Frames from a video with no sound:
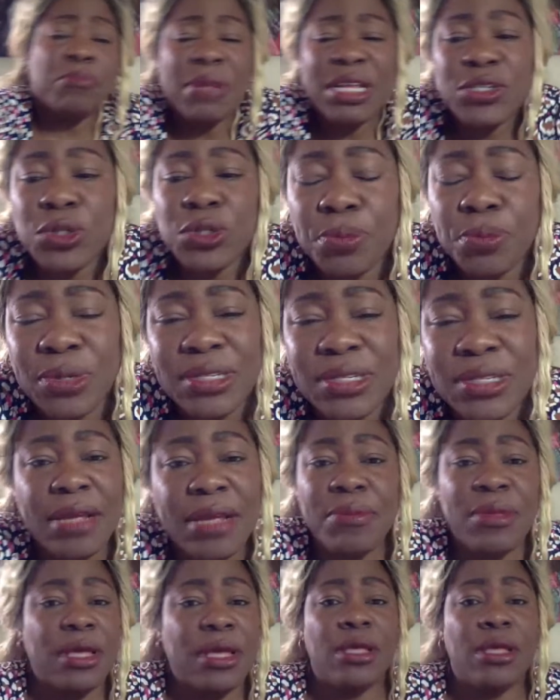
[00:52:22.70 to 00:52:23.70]

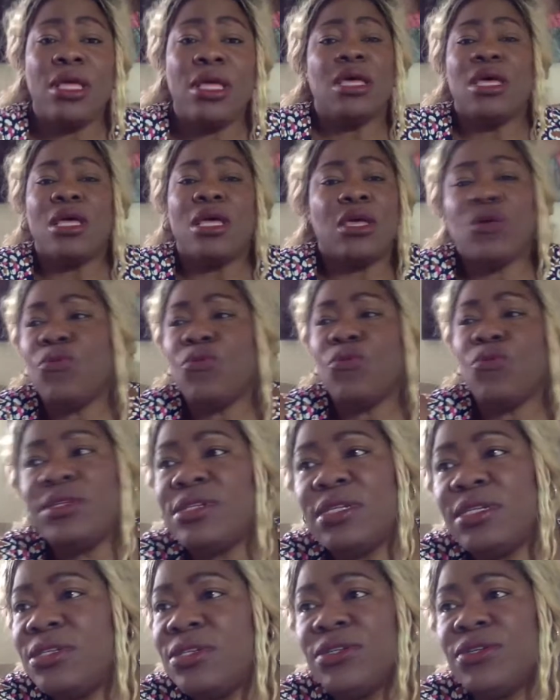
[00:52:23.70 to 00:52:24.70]
Mesopotamia, it
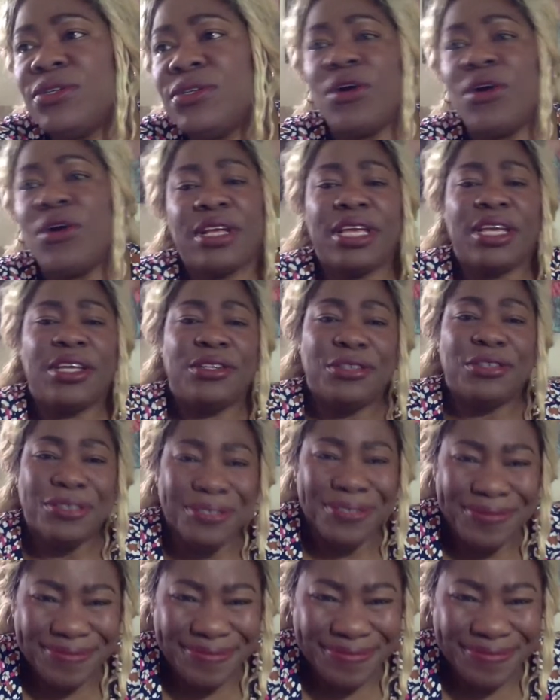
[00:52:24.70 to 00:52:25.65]
wasn't an archangel, it